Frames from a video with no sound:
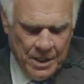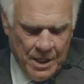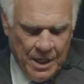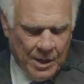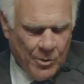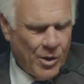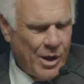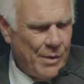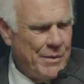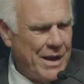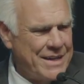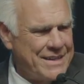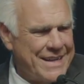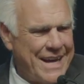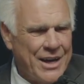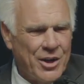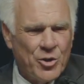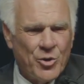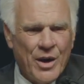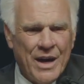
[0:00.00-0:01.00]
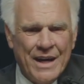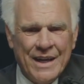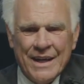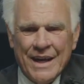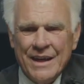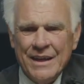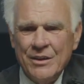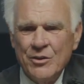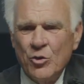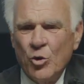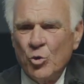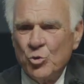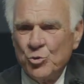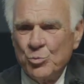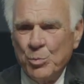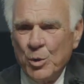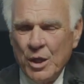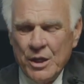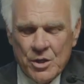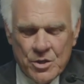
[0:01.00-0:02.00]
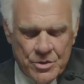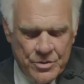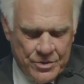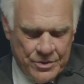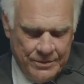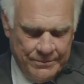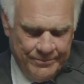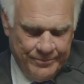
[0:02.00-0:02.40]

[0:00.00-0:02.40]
And while I'm not denigrating any of those players,